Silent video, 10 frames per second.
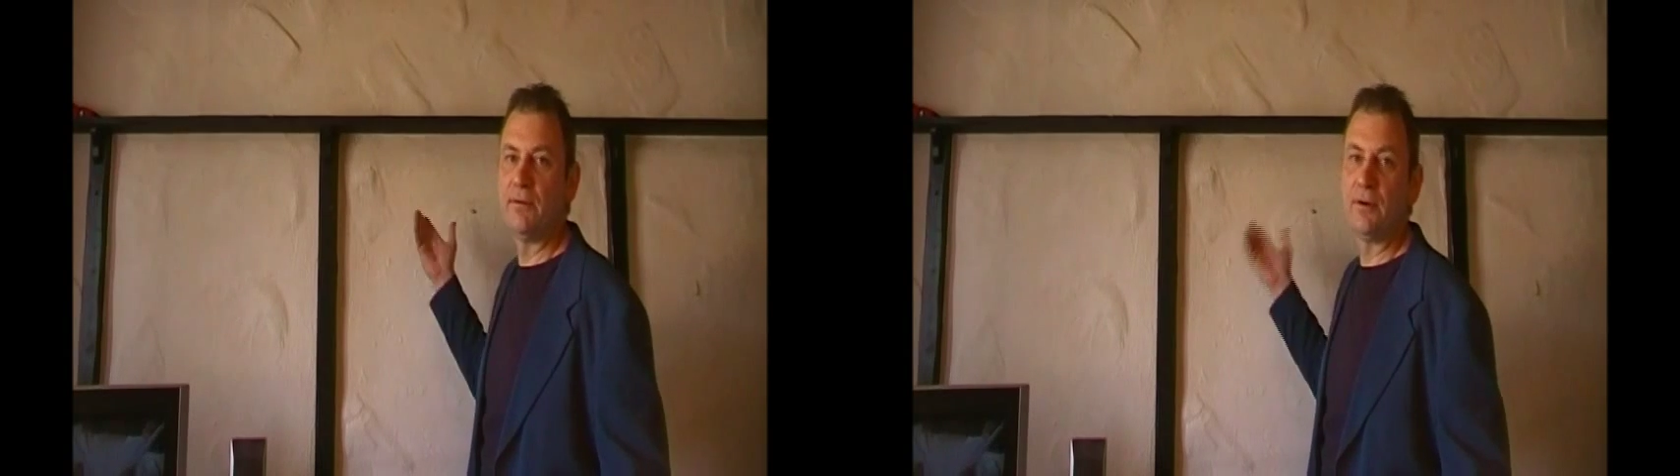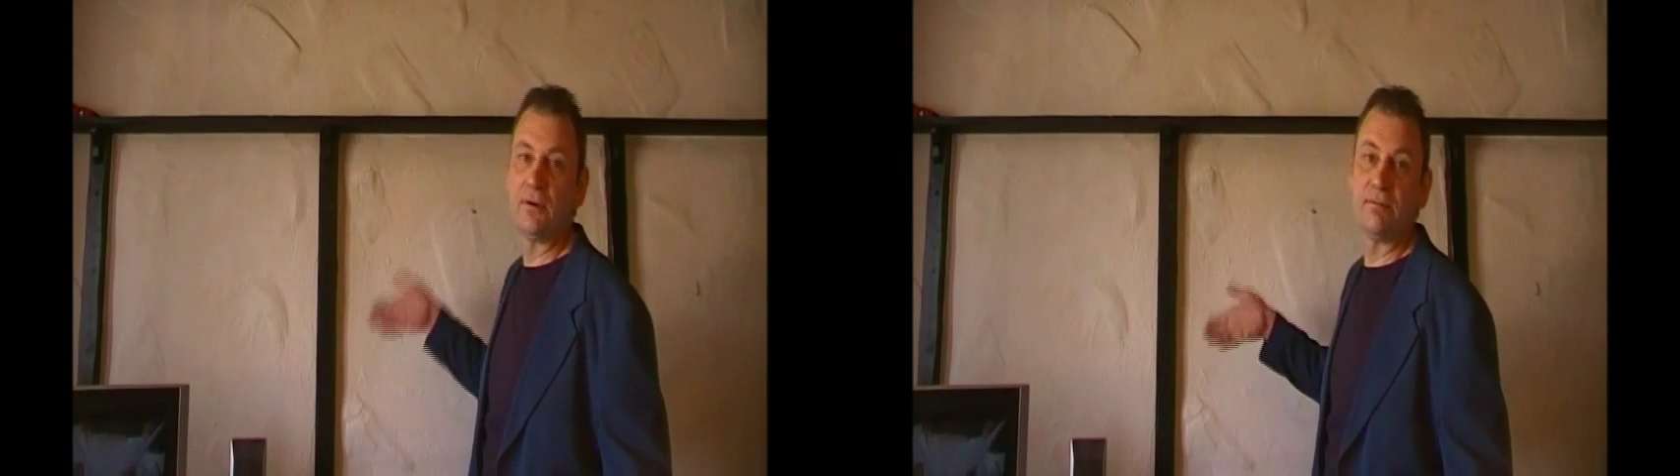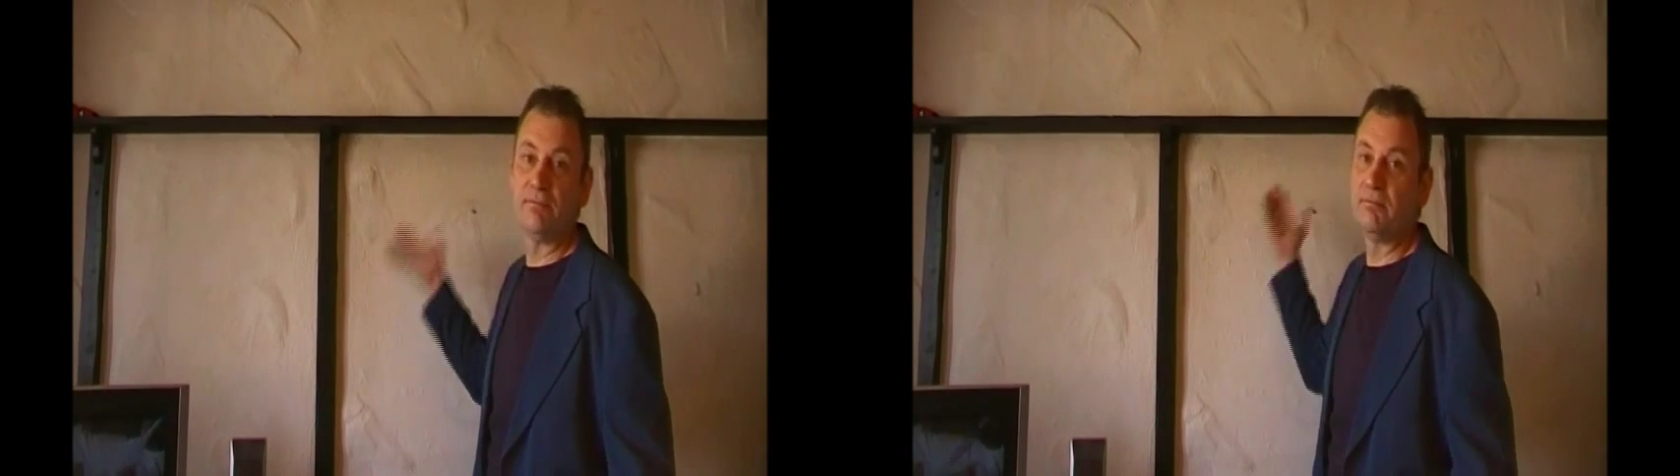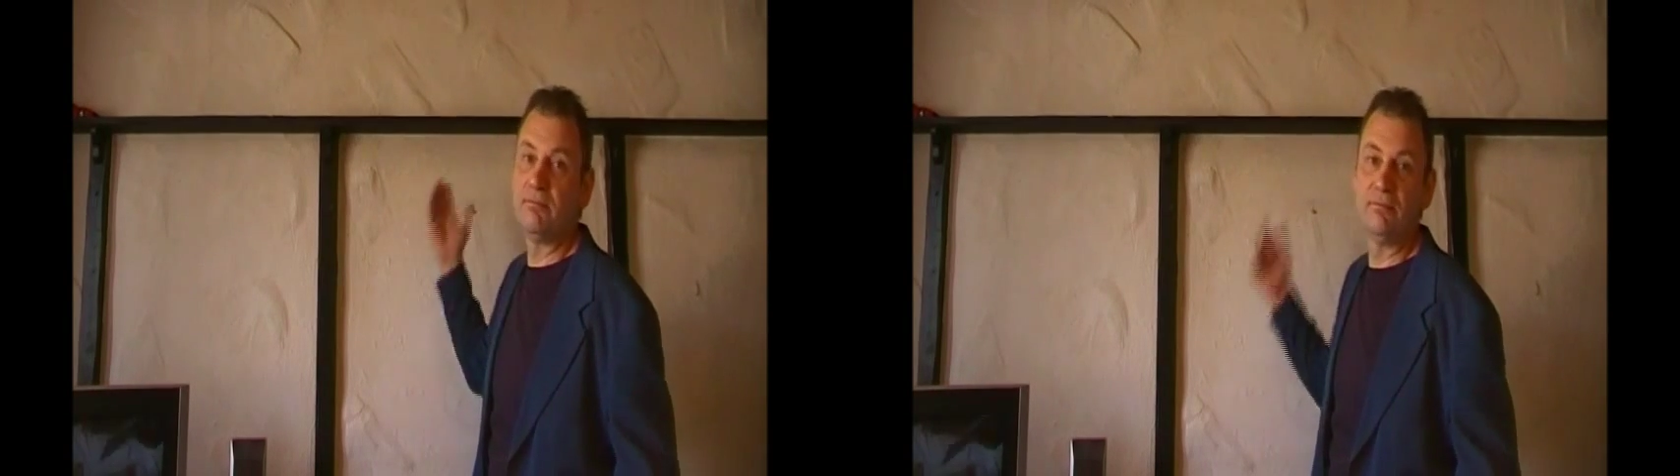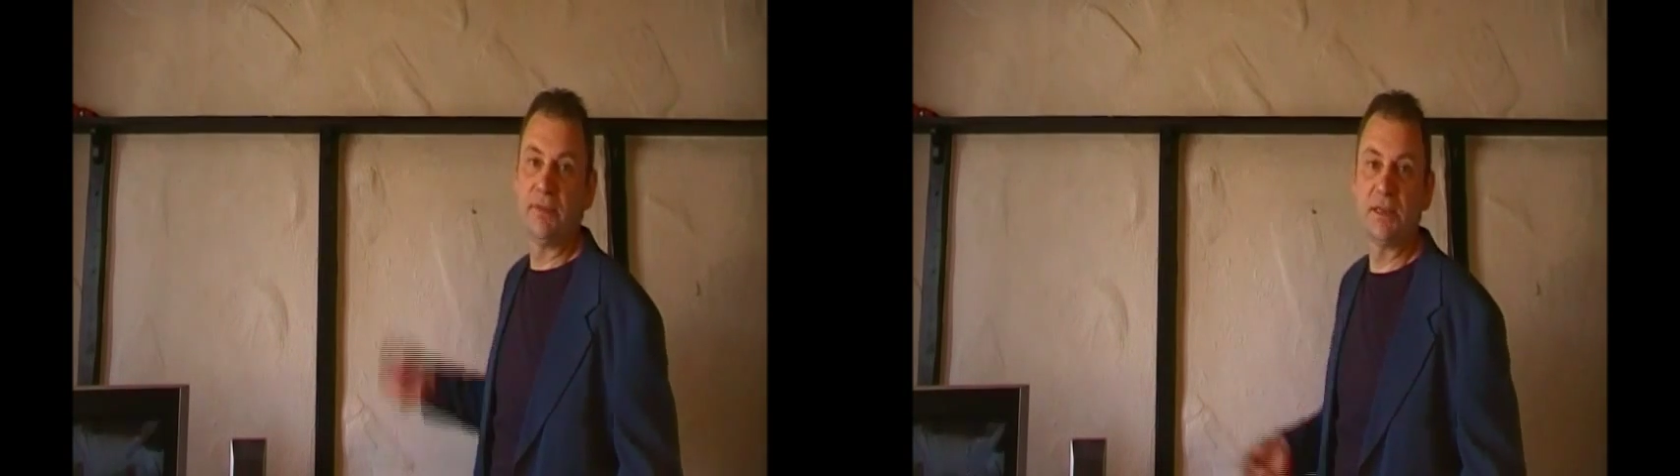for,
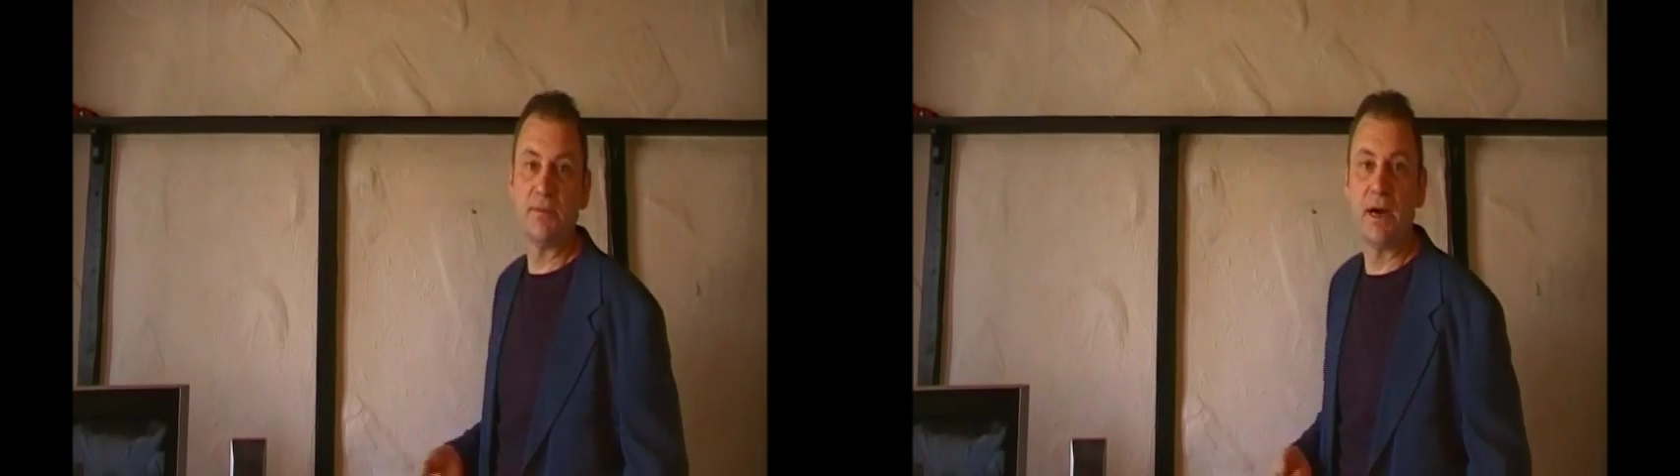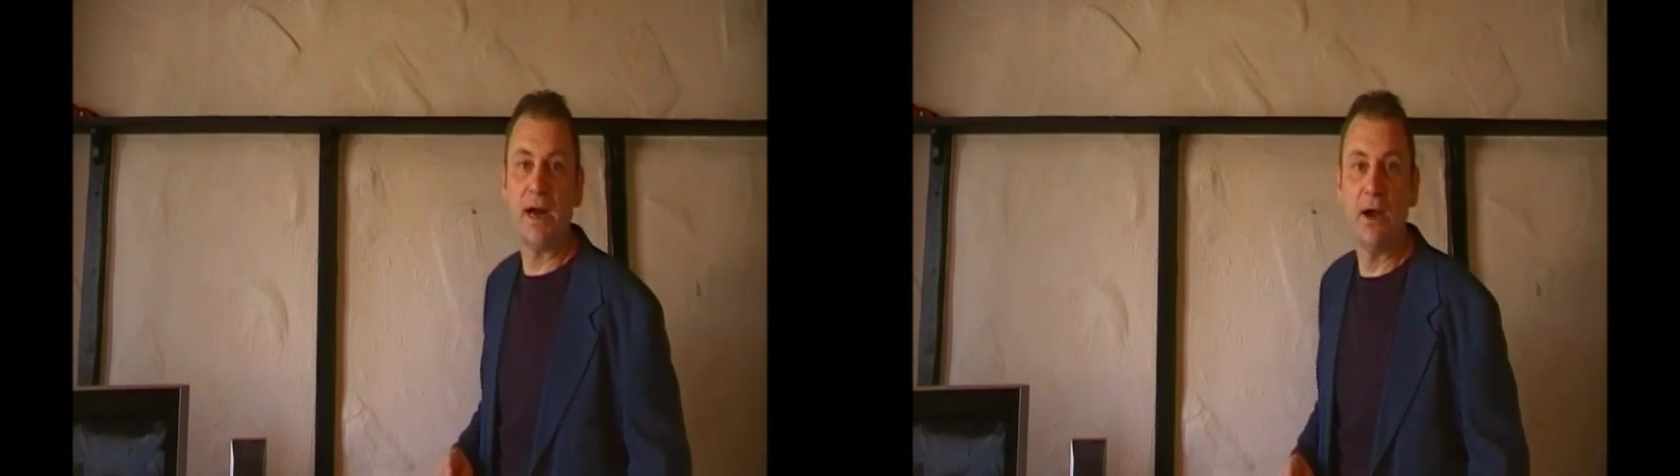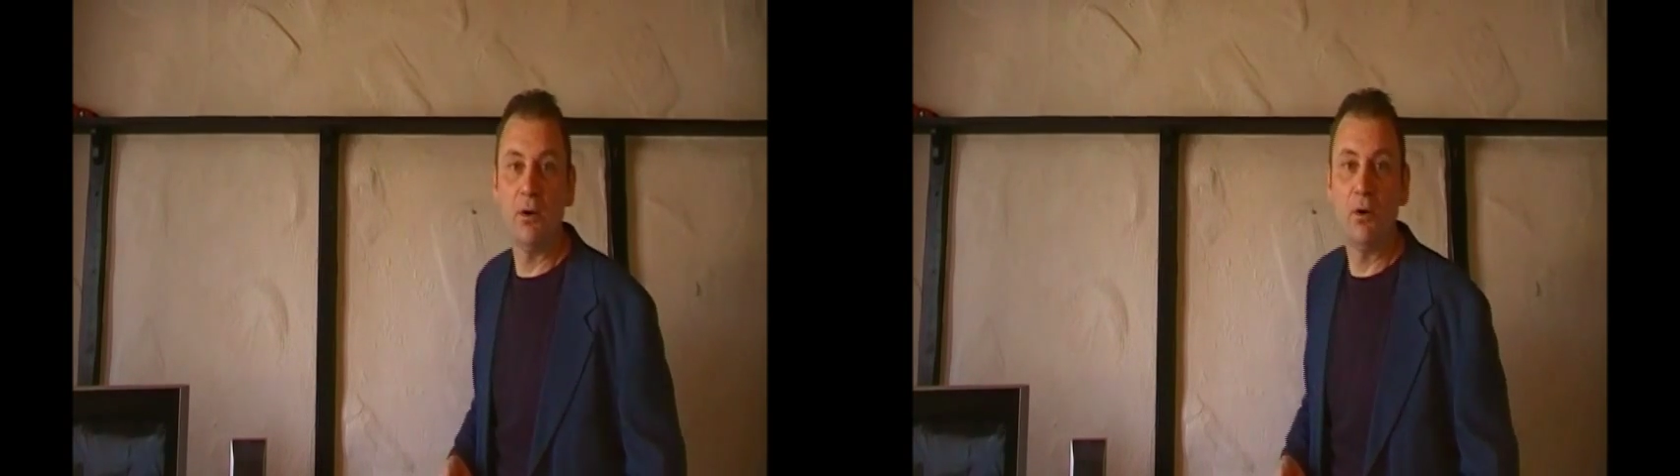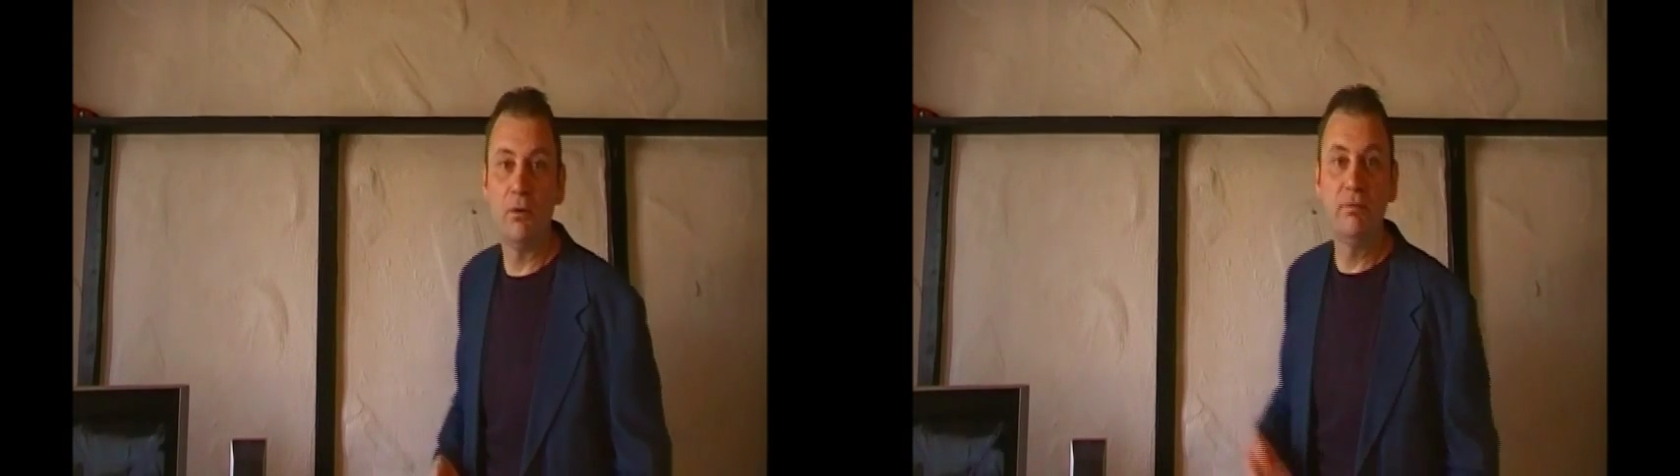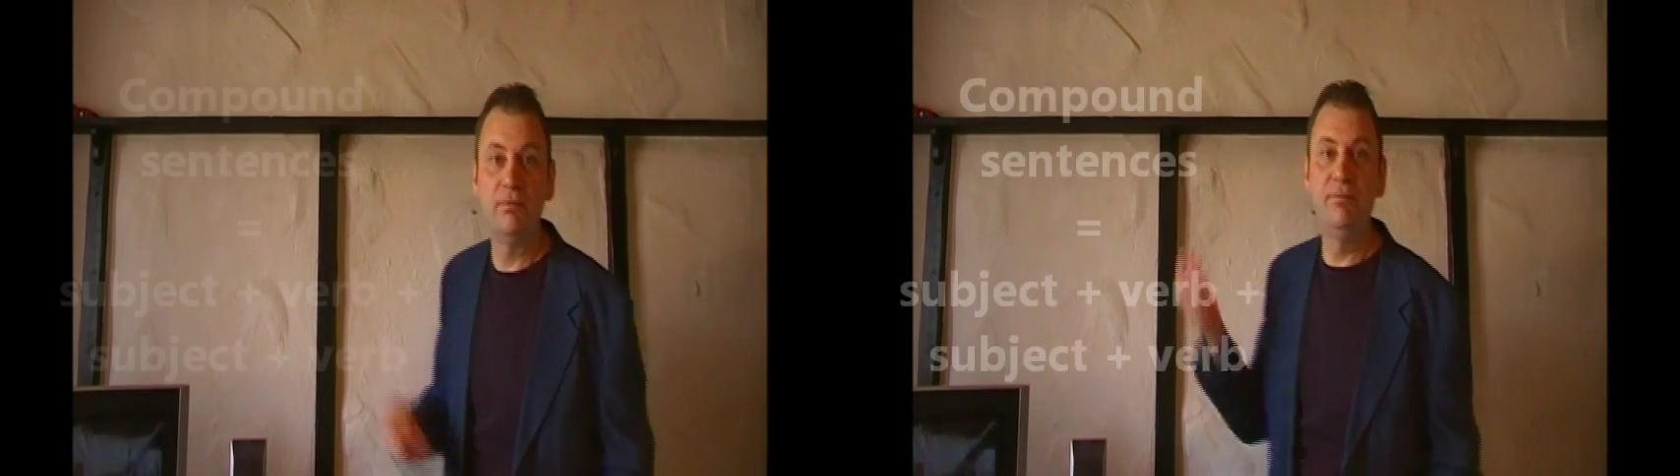doesn't matter how
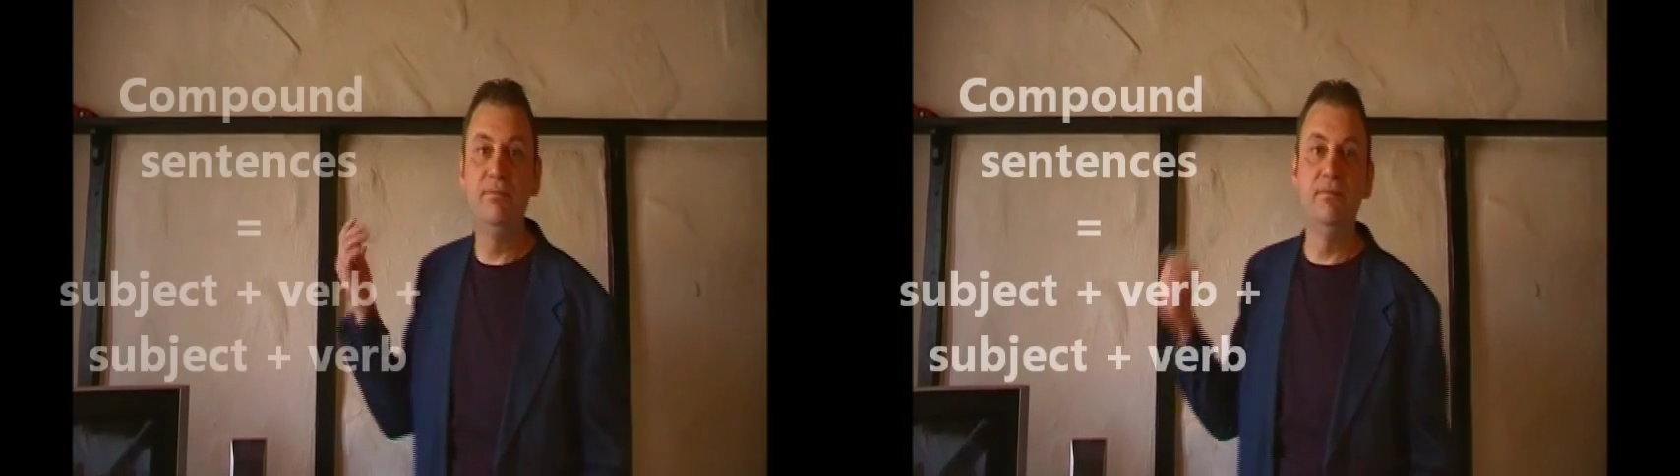long,